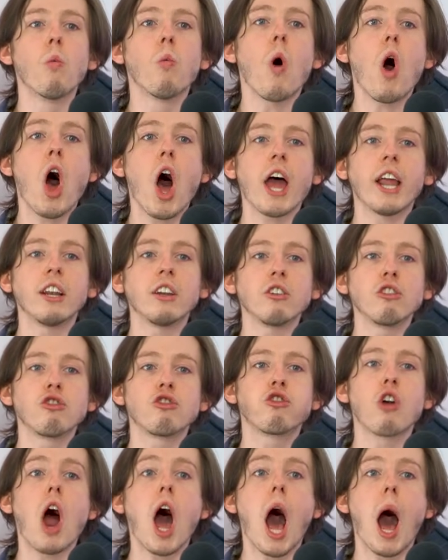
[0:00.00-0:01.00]
one
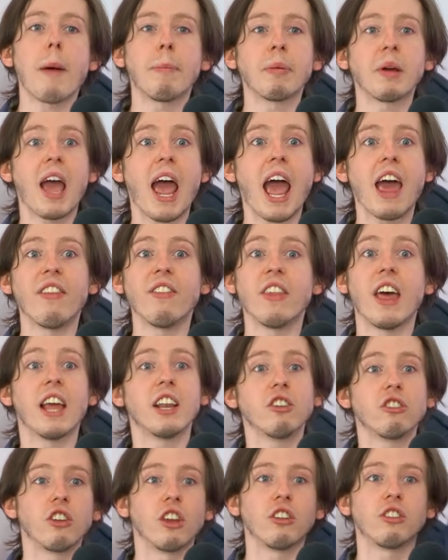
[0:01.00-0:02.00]
drop and
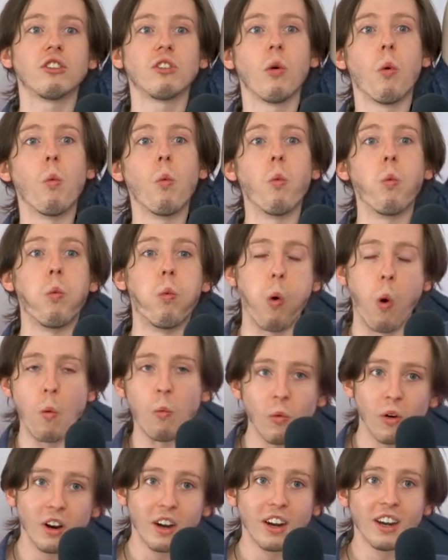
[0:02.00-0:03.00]
then just
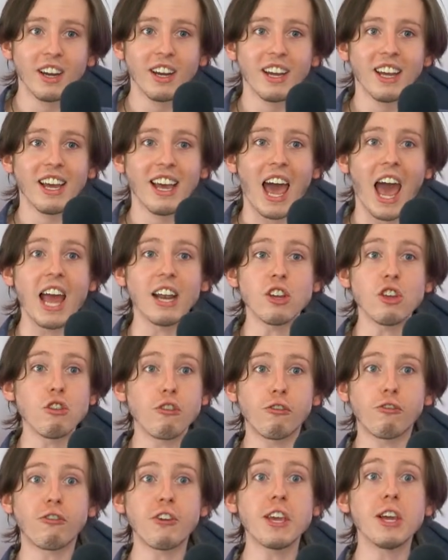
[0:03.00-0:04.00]
whoop, and you
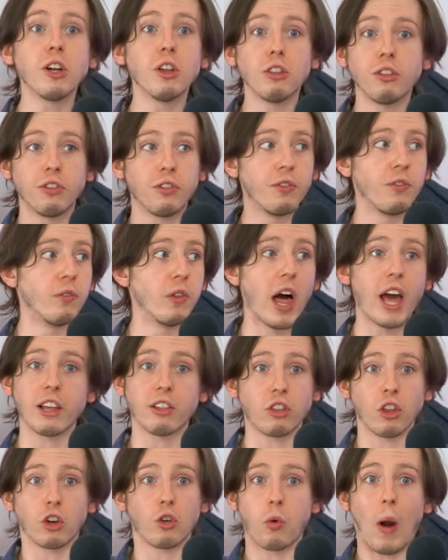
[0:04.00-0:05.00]
feel
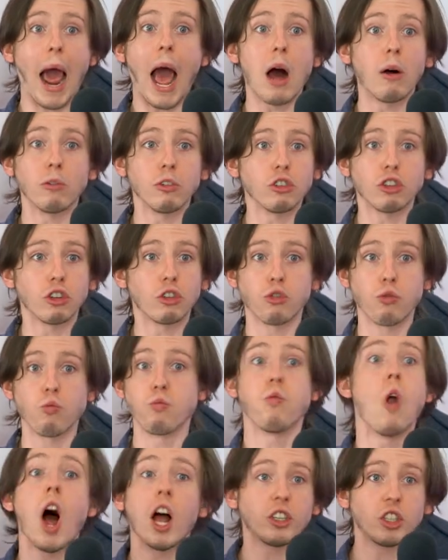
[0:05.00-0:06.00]
like the ground just
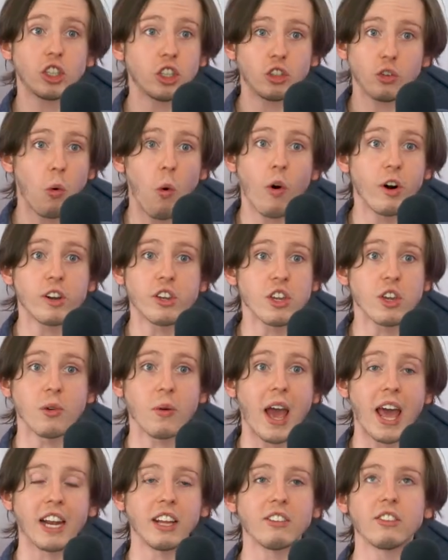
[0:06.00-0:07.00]
rush toward you
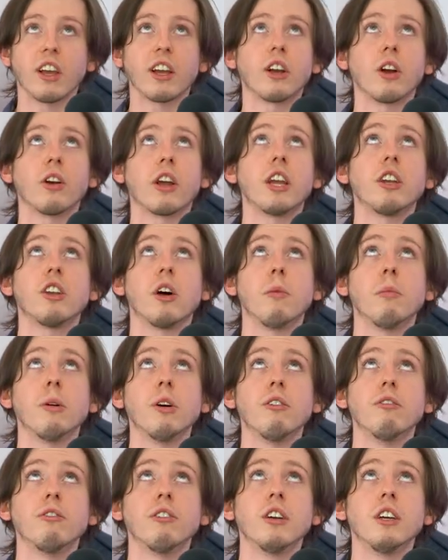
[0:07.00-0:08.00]
and it's like okay don't
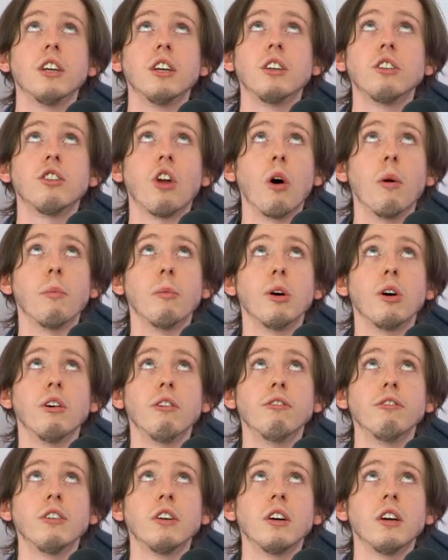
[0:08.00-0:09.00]
move don't
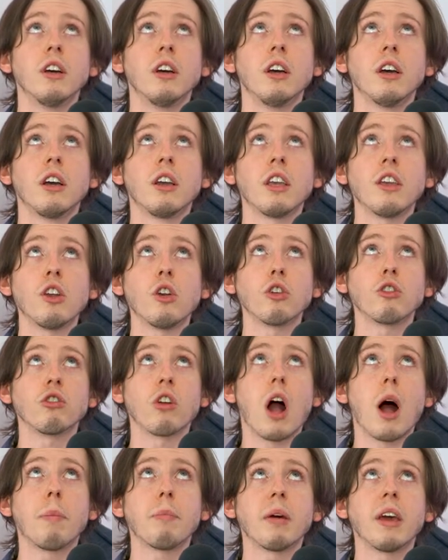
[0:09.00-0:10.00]
move you're
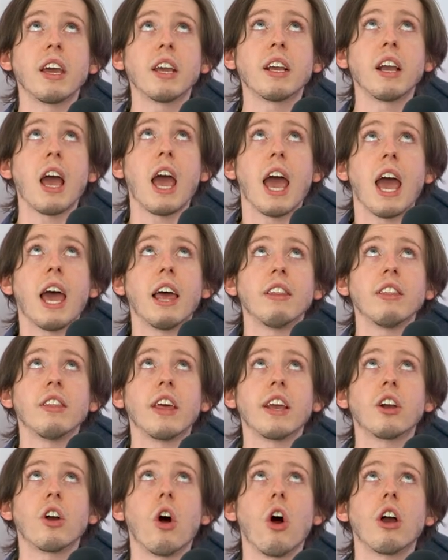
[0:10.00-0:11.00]
dropping and
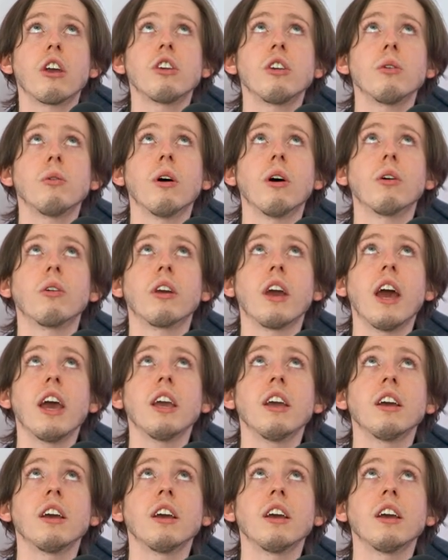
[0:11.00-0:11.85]
they caught you okay